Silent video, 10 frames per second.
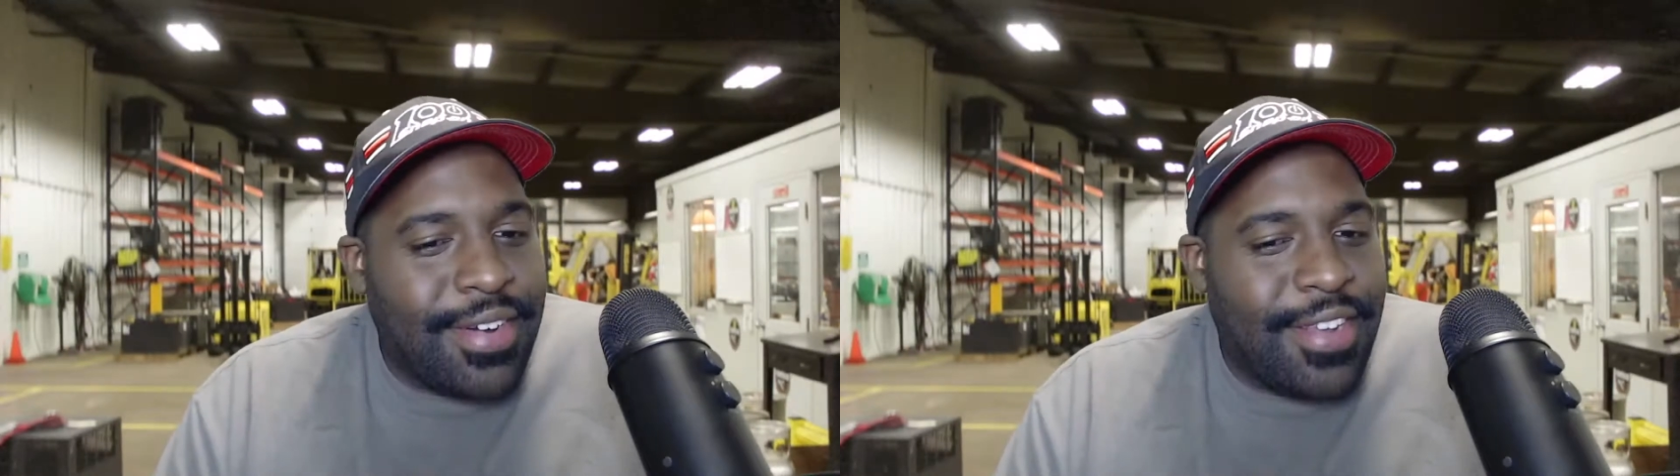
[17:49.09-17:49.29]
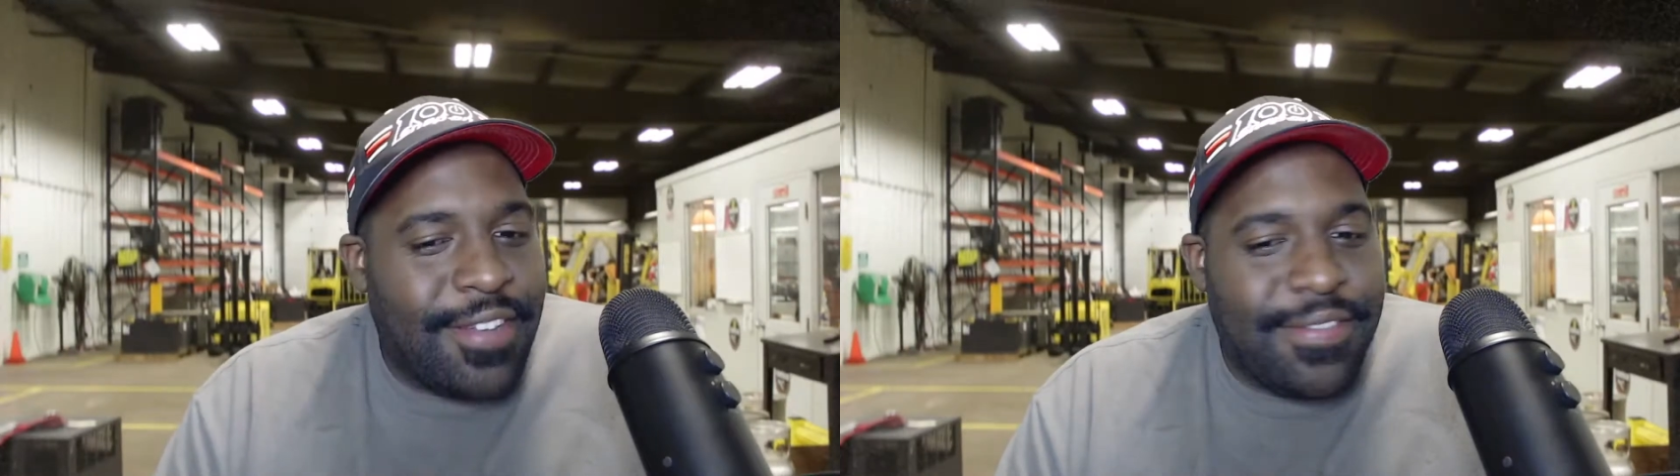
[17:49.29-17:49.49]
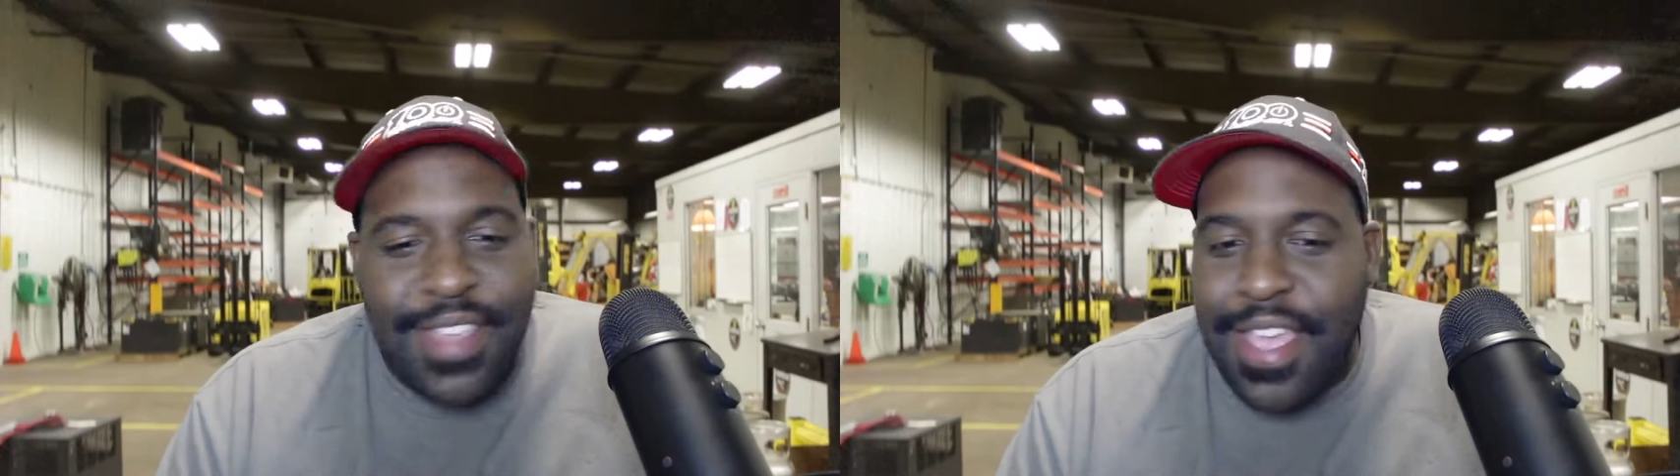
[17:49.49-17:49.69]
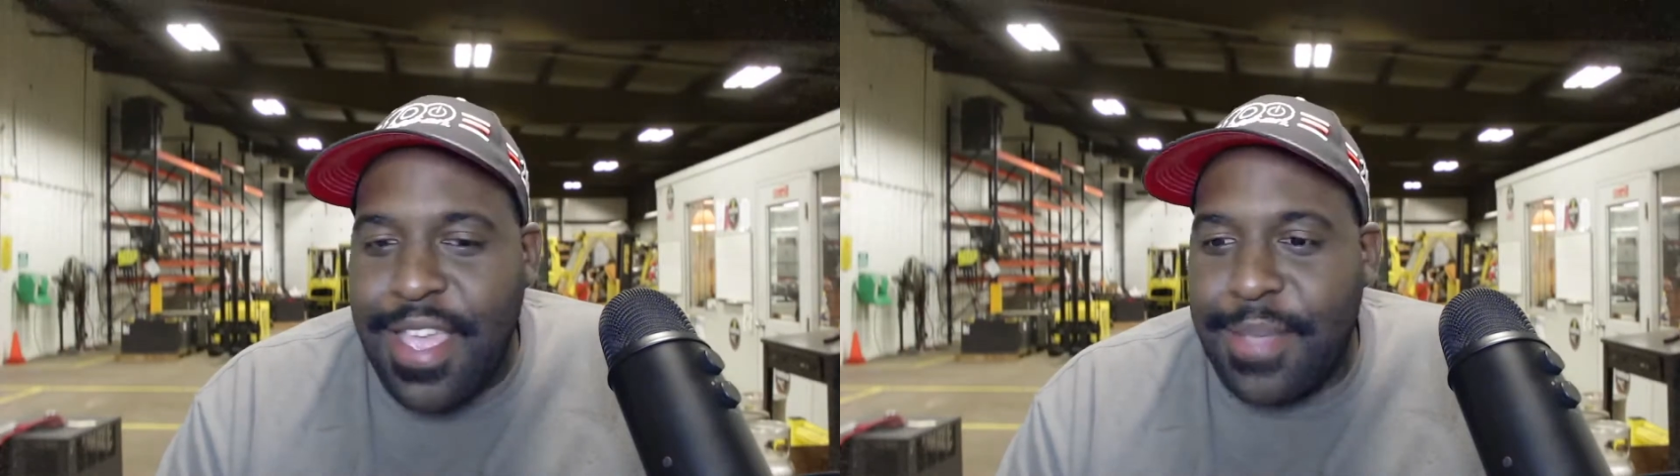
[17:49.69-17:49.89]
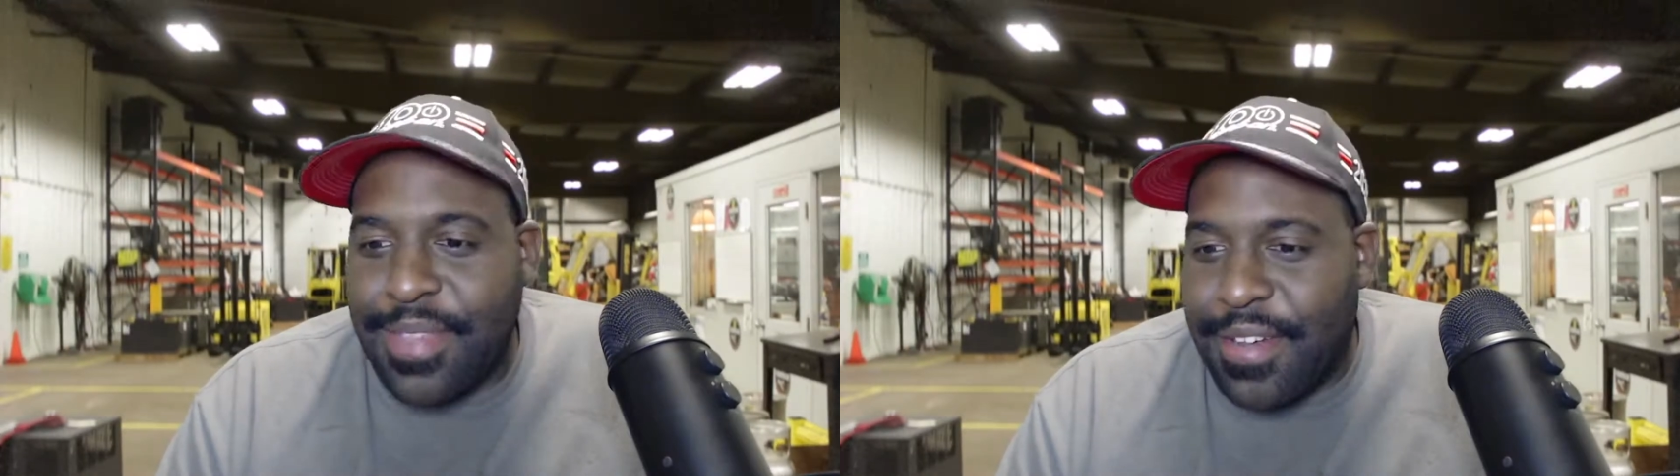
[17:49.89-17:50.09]
tough
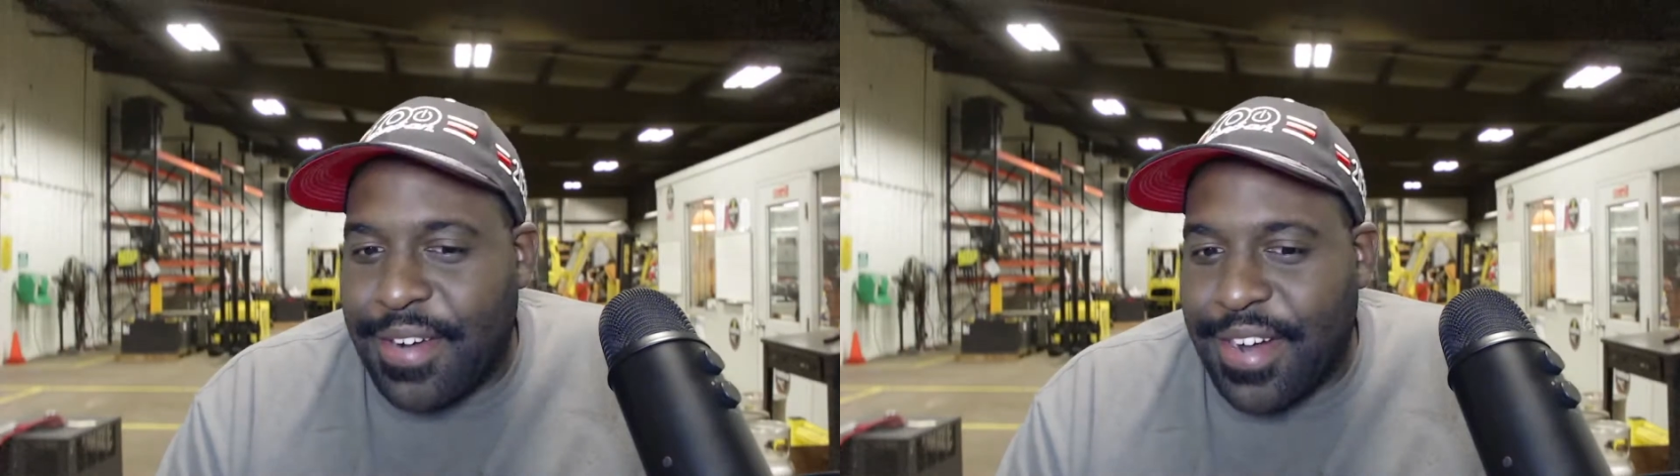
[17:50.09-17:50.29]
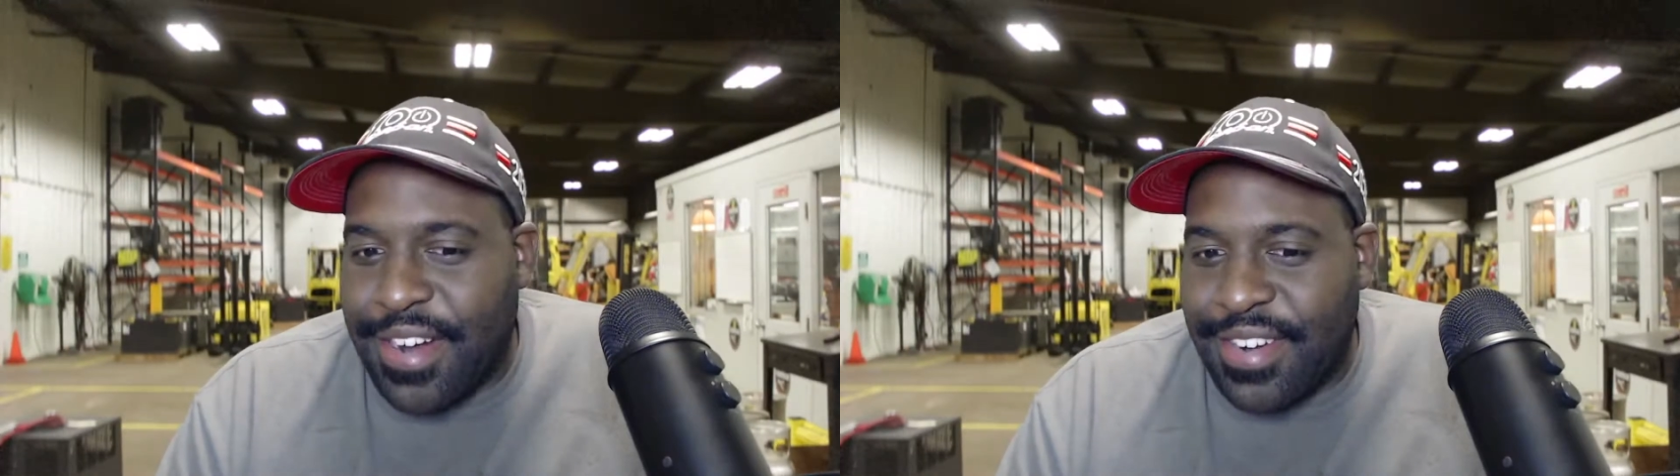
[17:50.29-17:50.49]
times out here.